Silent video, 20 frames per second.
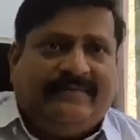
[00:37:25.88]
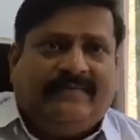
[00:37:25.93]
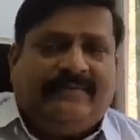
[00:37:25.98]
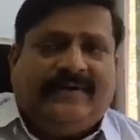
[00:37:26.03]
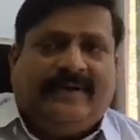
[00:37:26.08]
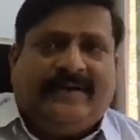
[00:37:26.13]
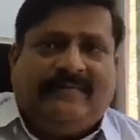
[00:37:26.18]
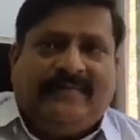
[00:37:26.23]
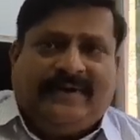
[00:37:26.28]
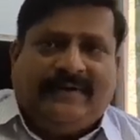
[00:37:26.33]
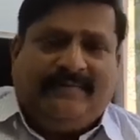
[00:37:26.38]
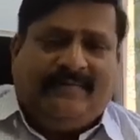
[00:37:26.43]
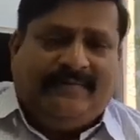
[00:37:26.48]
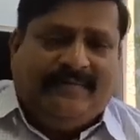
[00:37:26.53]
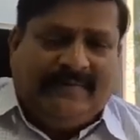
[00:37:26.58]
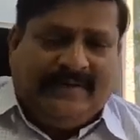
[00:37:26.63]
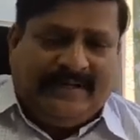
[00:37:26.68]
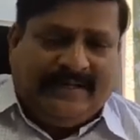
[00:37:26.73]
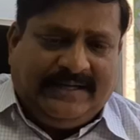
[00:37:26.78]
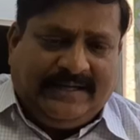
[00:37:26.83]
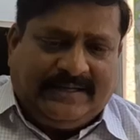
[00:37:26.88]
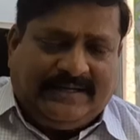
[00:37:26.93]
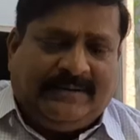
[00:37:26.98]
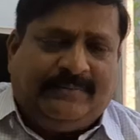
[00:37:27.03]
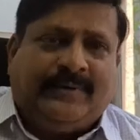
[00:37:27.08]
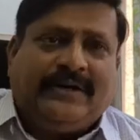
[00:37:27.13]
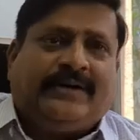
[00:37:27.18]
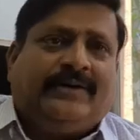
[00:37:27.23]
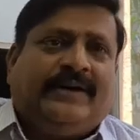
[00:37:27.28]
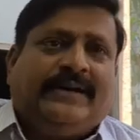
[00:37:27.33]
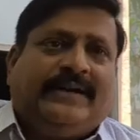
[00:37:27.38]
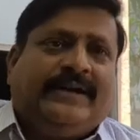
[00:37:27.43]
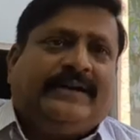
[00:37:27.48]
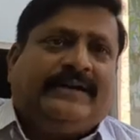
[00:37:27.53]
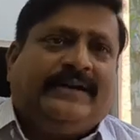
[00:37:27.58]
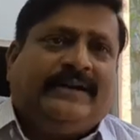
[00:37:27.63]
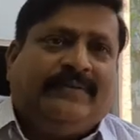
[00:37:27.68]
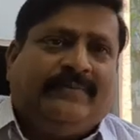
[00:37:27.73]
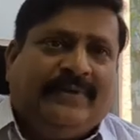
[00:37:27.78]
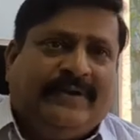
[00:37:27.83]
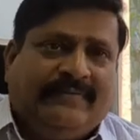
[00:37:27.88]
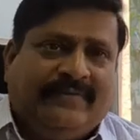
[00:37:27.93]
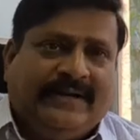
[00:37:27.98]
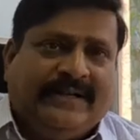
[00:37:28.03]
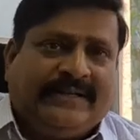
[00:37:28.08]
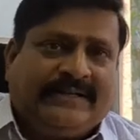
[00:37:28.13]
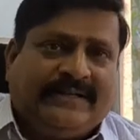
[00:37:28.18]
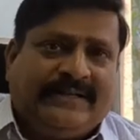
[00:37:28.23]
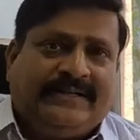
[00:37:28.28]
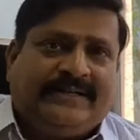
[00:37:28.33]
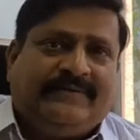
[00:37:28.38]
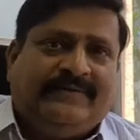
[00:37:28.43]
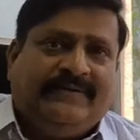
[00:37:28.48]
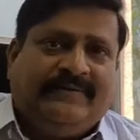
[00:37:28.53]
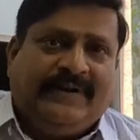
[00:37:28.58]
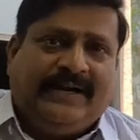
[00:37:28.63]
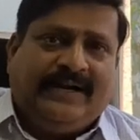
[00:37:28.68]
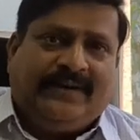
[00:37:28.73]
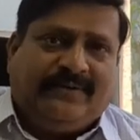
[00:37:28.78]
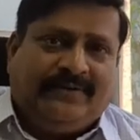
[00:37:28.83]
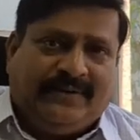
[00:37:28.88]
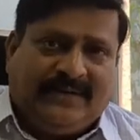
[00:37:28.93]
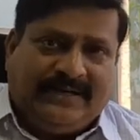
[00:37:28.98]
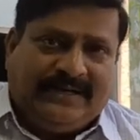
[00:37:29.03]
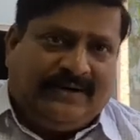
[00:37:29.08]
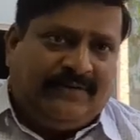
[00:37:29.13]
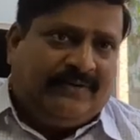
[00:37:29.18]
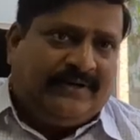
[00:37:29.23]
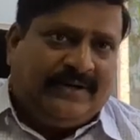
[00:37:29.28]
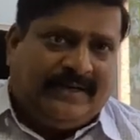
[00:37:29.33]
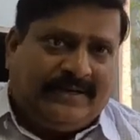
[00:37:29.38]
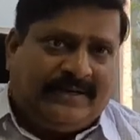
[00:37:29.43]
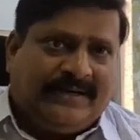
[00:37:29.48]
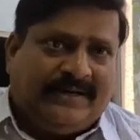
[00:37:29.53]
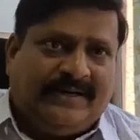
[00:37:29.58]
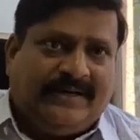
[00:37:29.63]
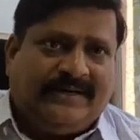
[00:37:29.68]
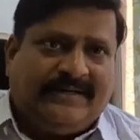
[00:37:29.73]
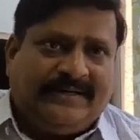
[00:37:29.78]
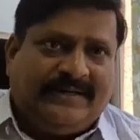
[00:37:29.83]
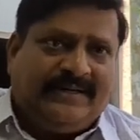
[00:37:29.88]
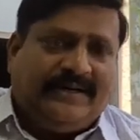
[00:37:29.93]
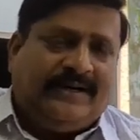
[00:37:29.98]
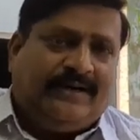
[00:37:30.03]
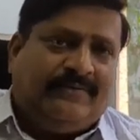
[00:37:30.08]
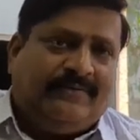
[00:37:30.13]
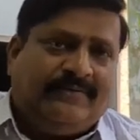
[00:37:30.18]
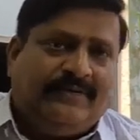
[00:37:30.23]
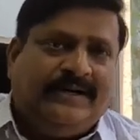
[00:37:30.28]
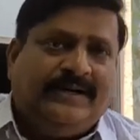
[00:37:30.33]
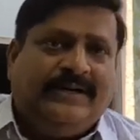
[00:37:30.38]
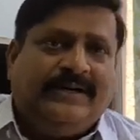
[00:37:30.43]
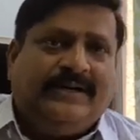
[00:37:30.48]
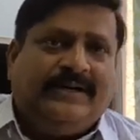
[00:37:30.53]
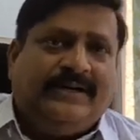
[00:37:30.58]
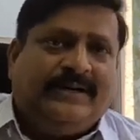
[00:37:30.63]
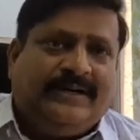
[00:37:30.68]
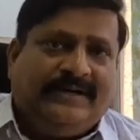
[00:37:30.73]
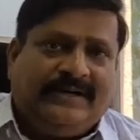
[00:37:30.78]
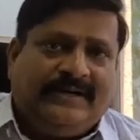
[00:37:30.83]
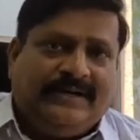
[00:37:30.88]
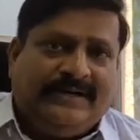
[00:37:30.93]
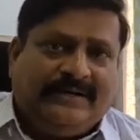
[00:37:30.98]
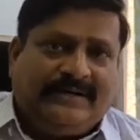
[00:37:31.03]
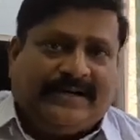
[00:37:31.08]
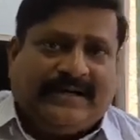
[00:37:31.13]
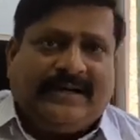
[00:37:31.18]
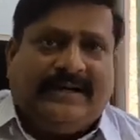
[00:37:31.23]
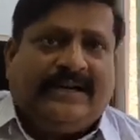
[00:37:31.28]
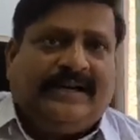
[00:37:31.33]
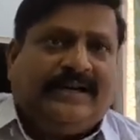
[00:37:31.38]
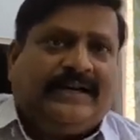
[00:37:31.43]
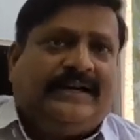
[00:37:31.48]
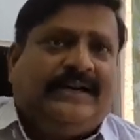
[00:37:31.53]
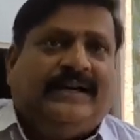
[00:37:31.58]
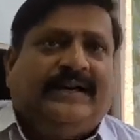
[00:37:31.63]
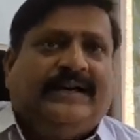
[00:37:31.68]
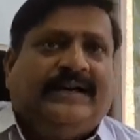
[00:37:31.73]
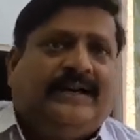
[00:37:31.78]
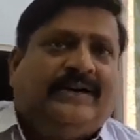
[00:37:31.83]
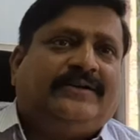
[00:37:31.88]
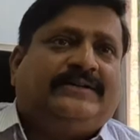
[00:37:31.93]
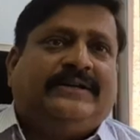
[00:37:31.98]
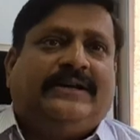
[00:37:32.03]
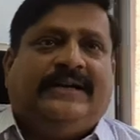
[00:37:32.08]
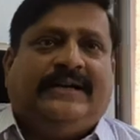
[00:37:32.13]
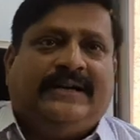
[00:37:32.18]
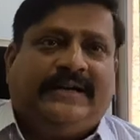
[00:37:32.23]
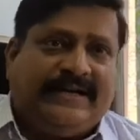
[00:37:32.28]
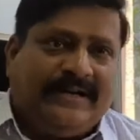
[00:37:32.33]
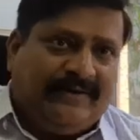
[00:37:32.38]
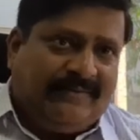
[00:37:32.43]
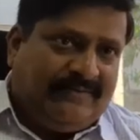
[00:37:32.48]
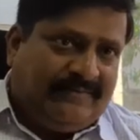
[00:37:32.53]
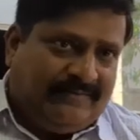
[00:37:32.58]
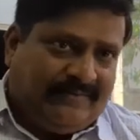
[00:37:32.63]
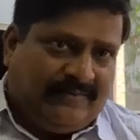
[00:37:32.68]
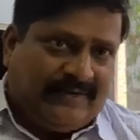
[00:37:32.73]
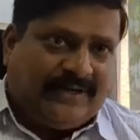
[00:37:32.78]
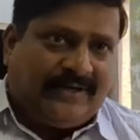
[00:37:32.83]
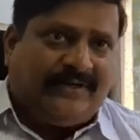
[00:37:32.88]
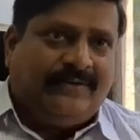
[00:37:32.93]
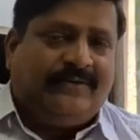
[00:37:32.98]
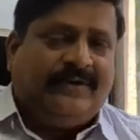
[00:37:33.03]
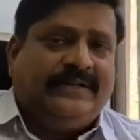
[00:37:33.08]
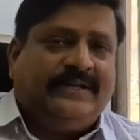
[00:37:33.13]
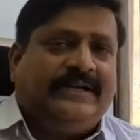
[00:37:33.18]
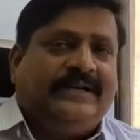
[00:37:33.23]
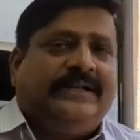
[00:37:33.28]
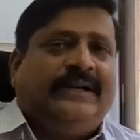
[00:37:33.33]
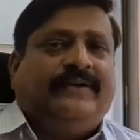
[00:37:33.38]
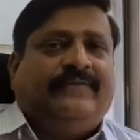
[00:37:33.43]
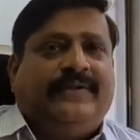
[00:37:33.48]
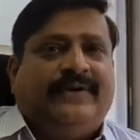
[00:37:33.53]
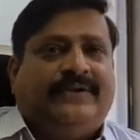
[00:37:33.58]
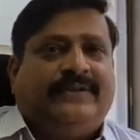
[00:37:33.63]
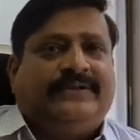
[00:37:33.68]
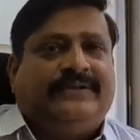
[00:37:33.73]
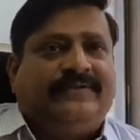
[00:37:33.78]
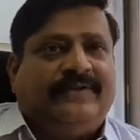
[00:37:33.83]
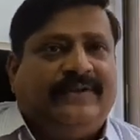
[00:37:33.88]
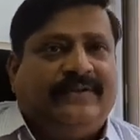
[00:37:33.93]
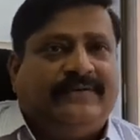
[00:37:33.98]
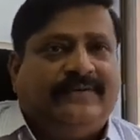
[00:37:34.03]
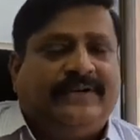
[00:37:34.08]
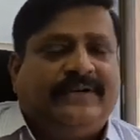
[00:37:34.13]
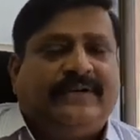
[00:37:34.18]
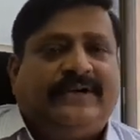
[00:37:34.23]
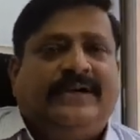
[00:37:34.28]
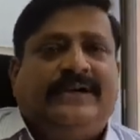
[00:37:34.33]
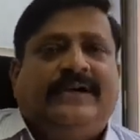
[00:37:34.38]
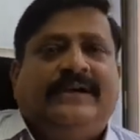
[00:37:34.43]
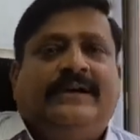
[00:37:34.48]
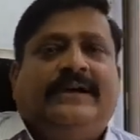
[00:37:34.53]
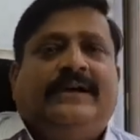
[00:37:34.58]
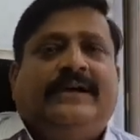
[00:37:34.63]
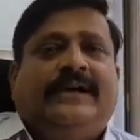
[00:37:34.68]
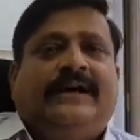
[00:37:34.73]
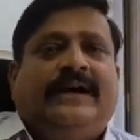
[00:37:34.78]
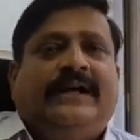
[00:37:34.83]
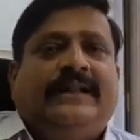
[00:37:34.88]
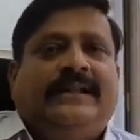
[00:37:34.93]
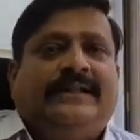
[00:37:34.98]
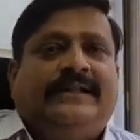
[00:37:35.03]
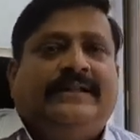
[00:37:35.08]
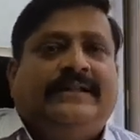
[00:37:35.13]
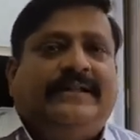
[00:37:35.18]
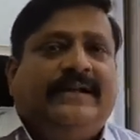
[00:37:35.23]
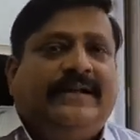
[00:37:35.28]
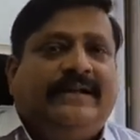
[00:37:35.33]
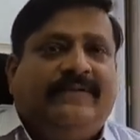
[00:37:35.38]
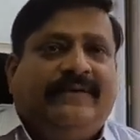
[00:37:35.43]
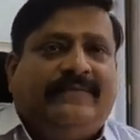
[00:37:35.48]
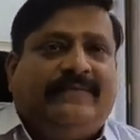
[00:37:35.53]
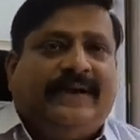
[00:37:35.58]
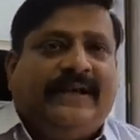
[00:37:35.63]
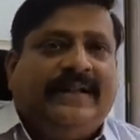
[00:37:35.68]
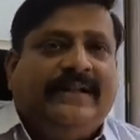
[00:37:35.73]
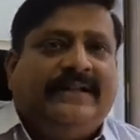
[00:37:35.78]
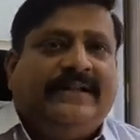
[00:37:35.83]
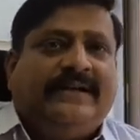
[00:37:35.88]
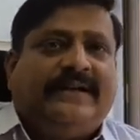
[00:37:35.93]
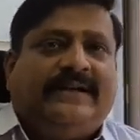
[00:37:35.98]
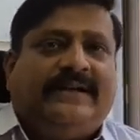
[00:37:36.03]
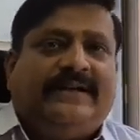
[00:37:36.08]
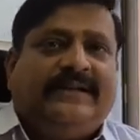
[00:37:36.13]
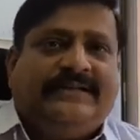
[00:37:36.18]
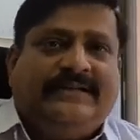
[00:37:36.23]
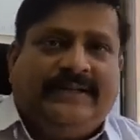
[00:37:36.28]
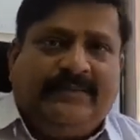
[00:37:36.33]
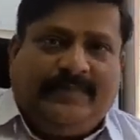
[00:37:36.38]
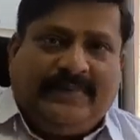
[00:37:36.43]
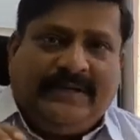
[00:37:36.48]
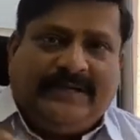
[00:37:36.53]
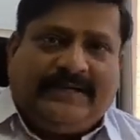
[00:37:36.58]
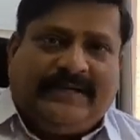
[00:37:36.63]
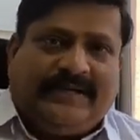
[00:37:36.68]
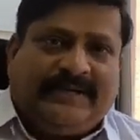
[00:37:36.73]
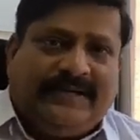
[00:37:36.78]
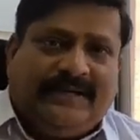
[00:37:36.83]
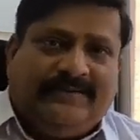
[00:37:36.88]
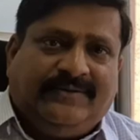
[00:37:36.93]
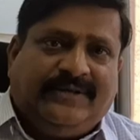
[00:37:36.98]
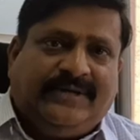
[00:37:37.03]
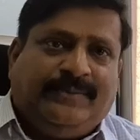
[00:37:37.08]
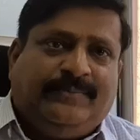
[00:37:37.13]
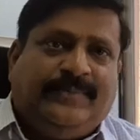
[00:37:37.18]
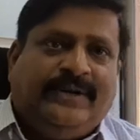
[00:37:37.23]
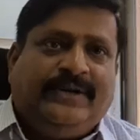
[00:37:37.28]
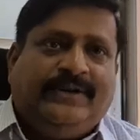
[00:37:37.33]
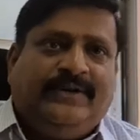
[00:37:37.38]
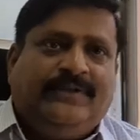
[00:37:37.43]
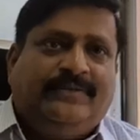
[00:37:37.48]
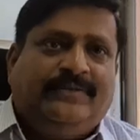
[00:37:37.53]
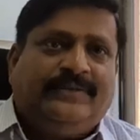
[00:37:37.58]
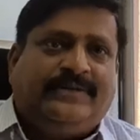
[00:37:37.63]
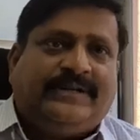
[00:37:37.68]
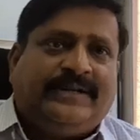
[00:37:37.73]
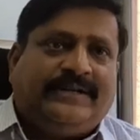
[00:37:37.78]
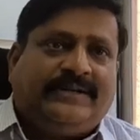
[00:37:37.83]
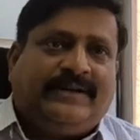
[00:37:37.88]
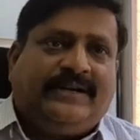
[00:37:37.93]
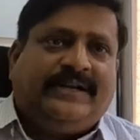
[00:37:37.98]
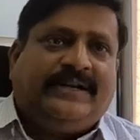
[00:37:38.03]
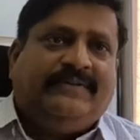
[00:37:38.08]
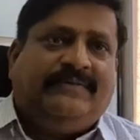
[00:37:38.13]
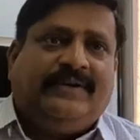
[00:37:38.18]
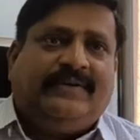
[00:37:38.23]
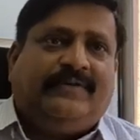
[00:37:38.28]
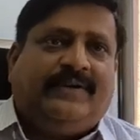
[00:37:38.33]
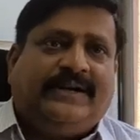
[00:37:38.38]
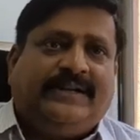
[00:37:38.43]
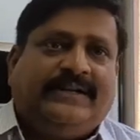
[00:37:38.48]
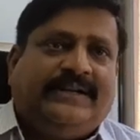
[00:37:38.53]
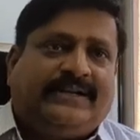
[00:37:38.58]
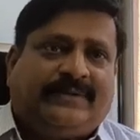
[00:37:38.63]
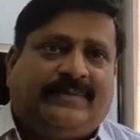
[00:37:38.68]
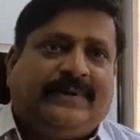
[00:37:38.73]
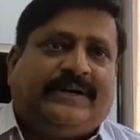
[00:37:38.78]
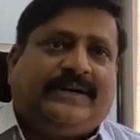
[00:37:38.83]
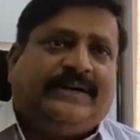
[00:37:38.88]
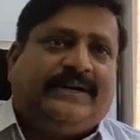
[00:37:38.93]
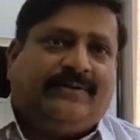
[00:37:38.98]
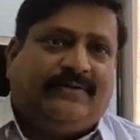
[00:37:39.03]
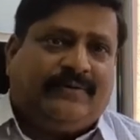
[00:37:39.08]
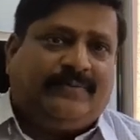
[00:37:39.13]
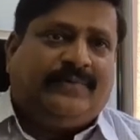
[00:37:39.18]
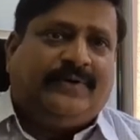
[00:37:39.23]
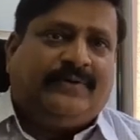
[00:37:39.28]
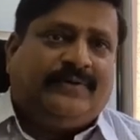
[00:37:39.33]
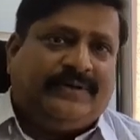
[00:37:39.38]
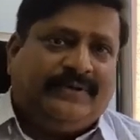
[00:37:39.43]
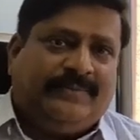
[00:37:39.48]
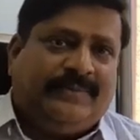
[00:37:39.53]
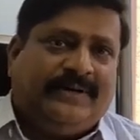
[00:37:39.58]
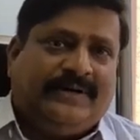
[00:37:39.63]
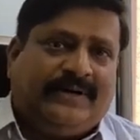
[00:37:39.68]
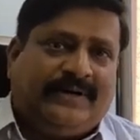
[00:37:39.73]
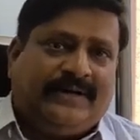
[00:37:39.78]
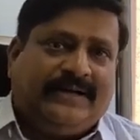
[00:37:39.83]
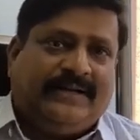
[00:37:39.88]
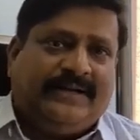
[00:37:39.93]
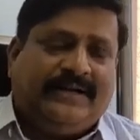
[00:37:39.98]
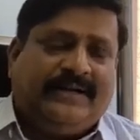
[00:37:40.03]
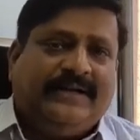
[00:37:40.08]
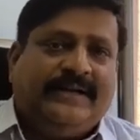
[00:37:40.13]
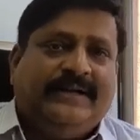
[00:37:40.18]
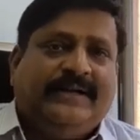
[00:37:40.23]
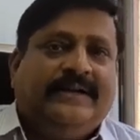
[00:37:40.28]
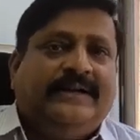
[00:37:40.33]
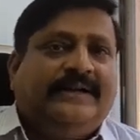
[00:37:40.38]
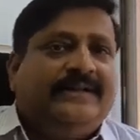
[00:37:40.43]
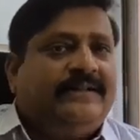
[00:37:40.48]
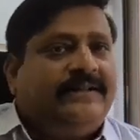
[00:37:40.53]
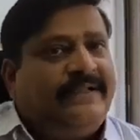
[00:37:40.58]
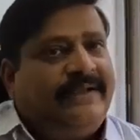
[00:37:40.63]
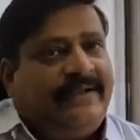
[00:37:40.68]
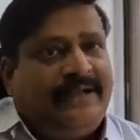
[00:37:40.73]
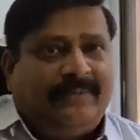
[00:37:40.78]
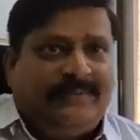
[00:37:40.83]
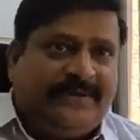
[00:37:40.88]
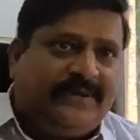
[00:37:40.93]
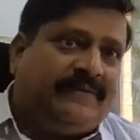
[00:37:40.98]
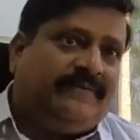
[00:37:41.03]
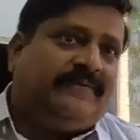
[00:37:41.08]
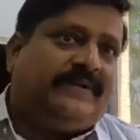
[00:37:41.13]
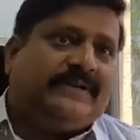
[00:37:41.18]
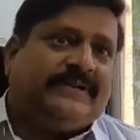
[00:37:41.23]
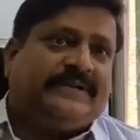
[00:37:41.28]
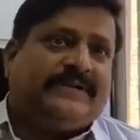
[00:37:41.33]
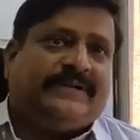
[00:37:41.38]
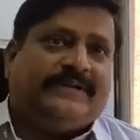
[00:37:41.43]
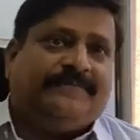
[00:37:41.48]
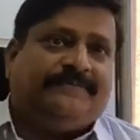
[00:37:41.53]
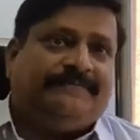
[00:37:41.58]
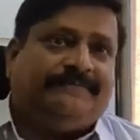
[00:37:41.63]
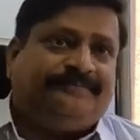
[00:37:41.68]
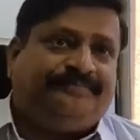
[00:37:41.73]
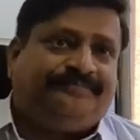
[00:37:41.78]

when they come and contacted me, we discussed, we went to the governor and see how Karnataka and Australia can work together. That way also it worked. And there we find that GPS technology being used has not given what is expected output, was not there. They'll absorb faster.